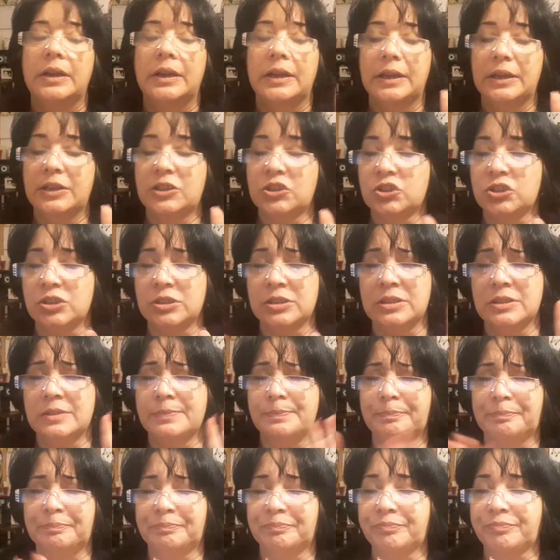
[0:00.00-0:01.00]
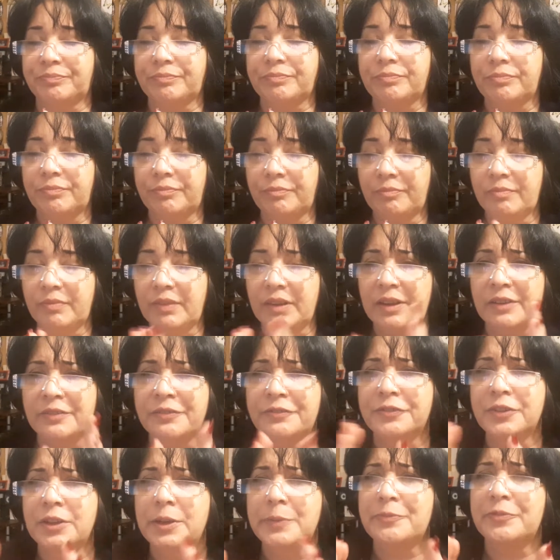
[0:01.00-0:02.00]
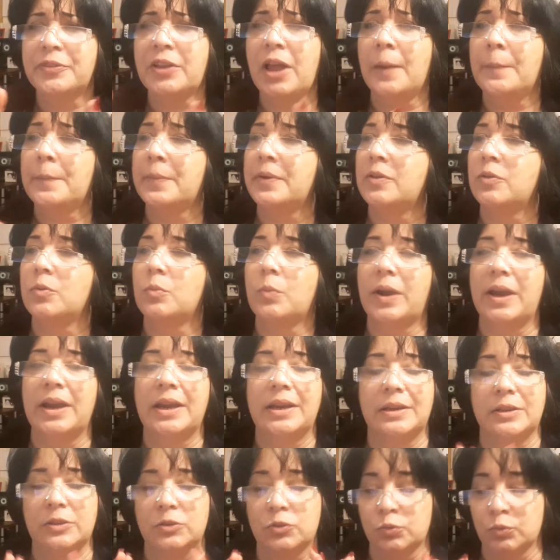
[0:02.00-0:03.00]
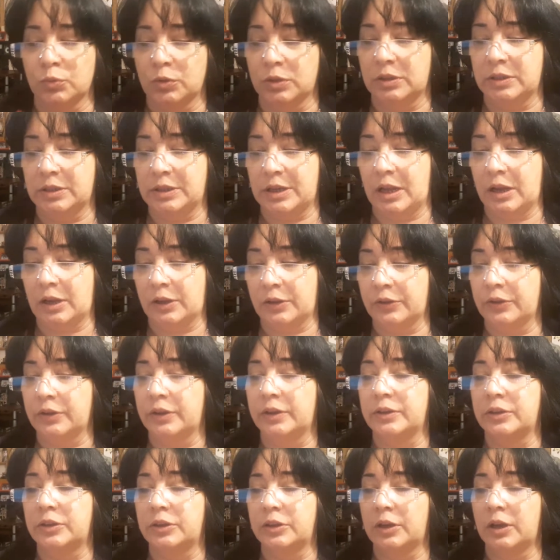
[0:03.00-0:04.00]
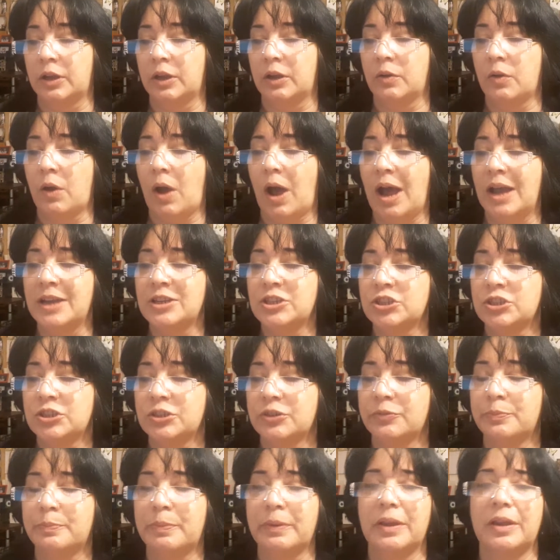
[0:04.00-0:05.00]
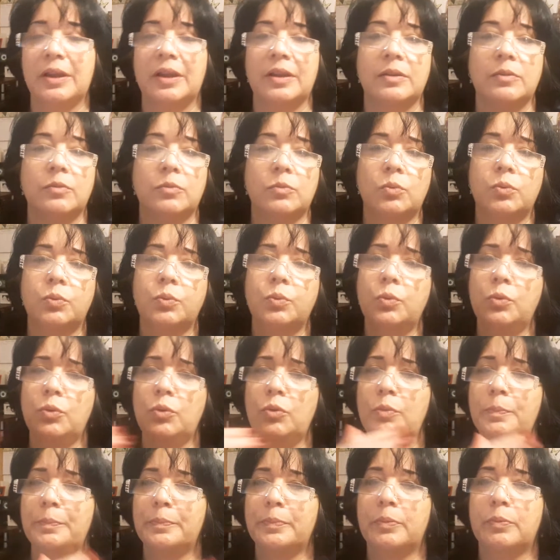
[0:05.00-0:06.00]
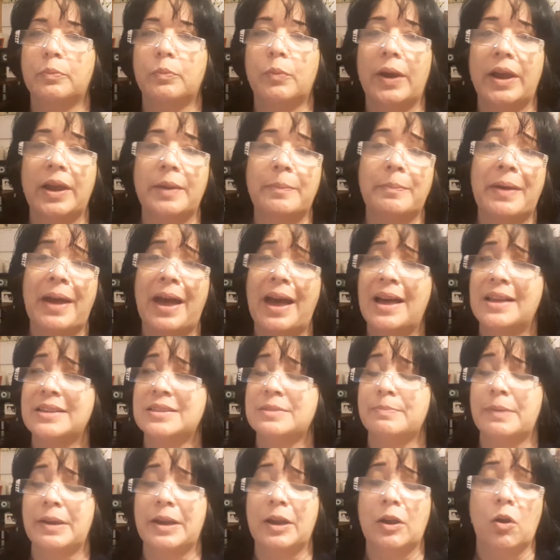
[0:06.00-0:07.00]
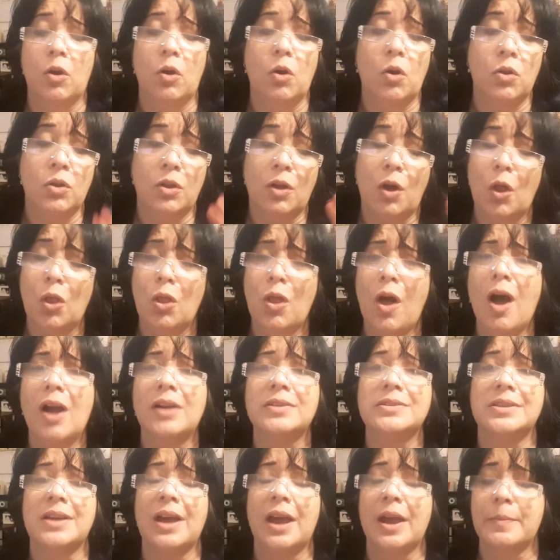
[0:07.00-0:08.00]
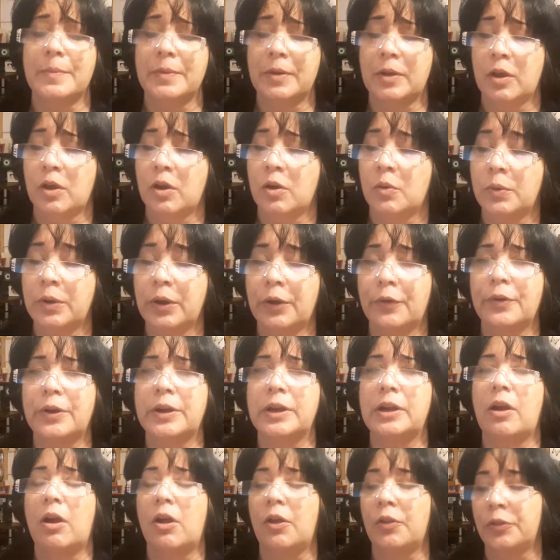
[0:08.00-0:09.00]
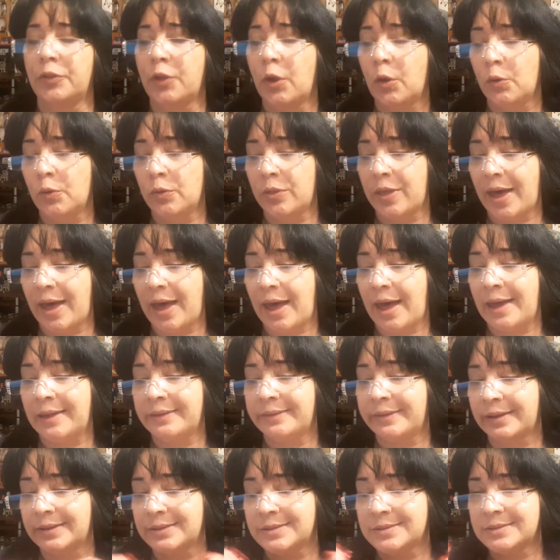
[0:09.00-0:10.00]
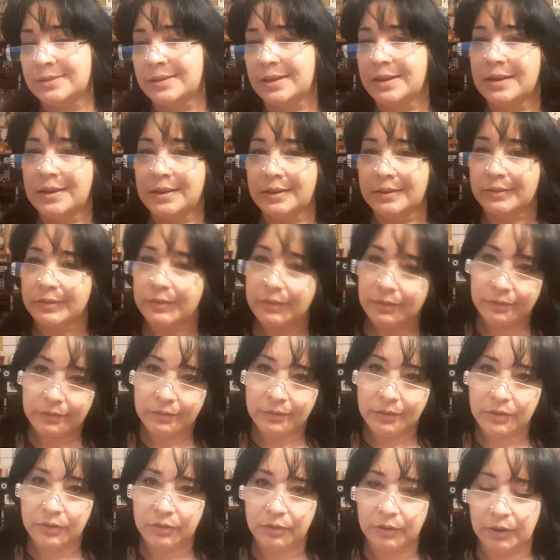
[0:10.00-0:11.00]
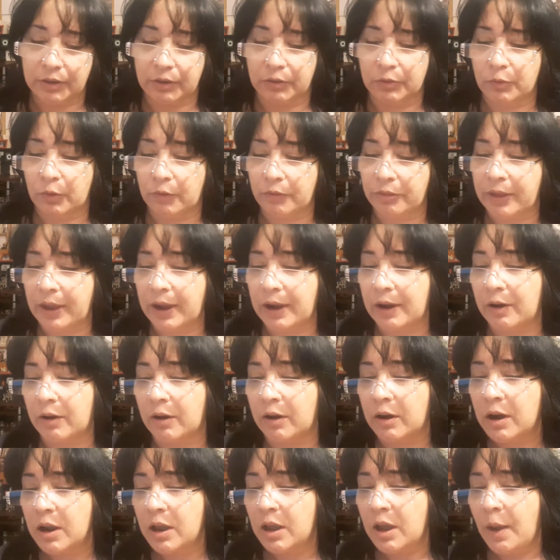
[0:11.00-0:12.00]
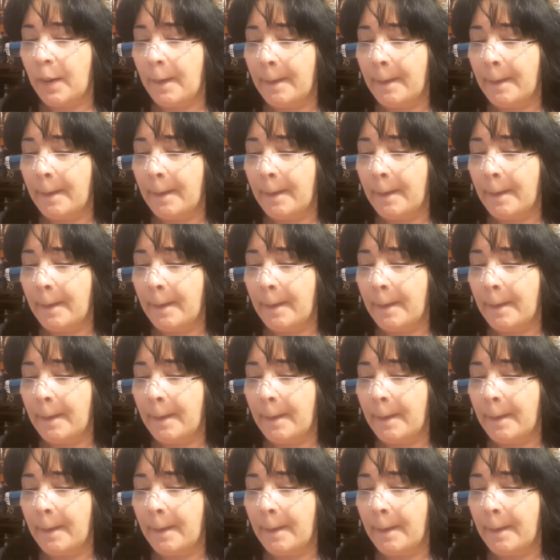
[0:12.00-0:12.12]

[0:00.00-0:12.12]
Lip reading: it's just flip-flopping of the weight is really not good. You know, I should have been way past my goal a long time ago. We already all know that. That's like neither here nor there,